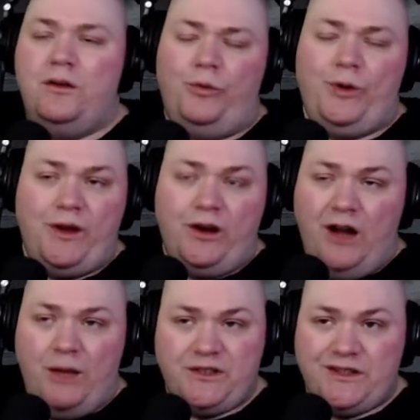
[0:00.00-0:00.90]
We weighed our
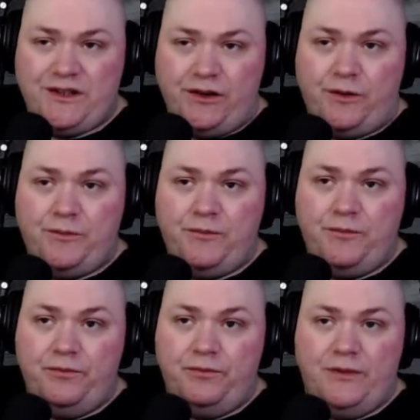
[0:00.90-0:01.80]
options here,
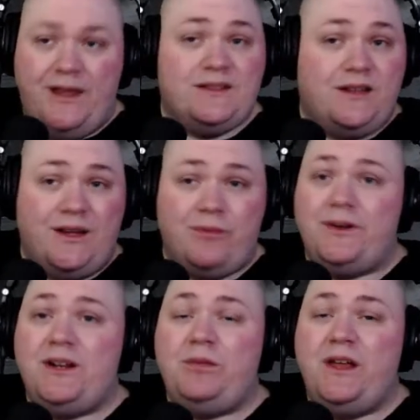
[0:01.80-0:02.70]
and setting up
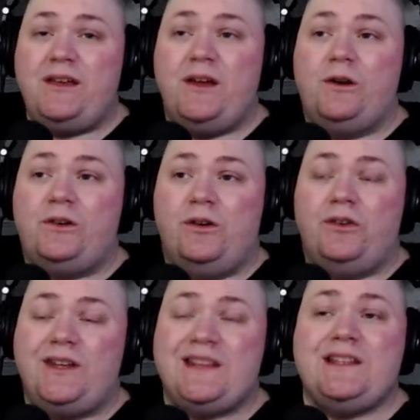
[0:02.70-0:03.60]
free-to-play
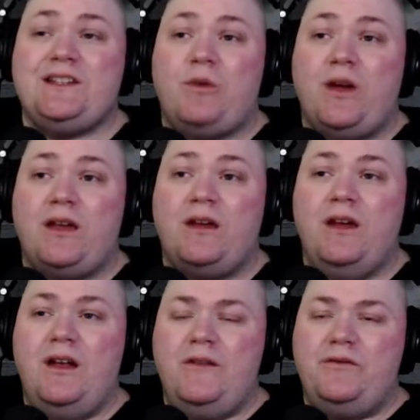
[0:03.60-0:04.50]
characters in this way
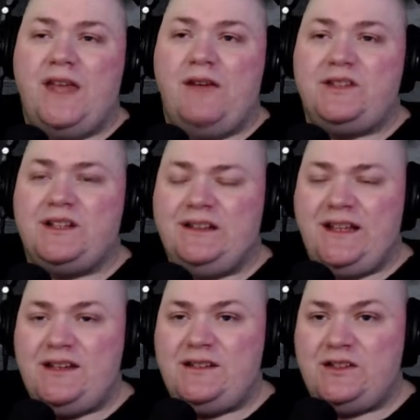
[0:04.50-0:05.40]
gave us the
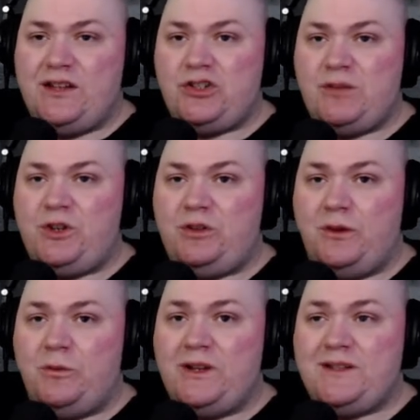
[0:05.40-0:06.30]
cleanest distinction
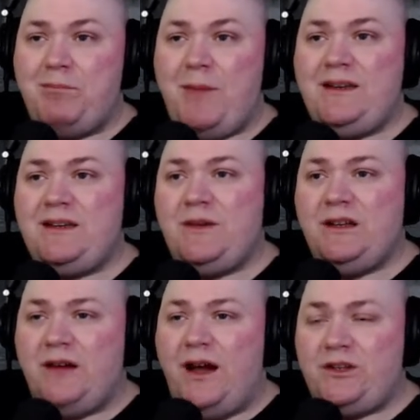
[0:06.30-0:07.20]
between what is meant to be
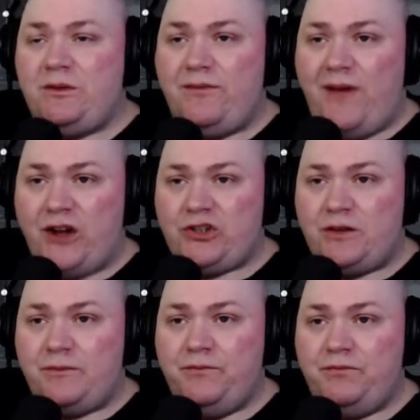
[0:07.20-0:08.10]
aligned to a
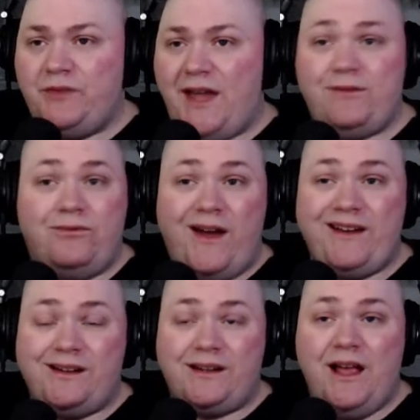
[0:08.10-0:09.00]
faction and
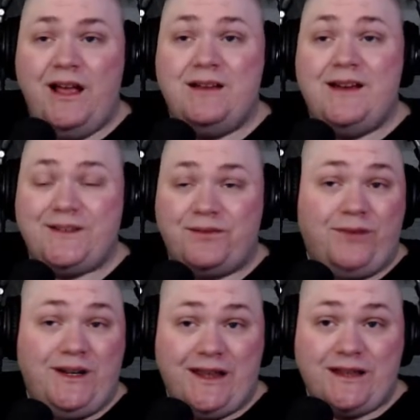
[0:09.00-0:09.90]
fighting as a
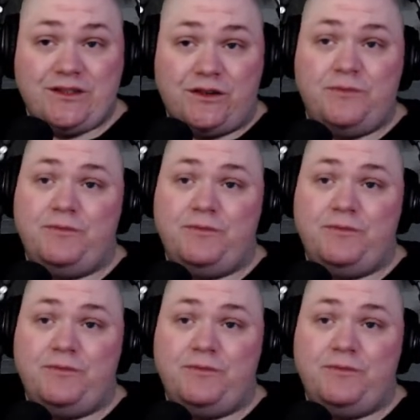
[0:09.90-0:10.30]
freelancer.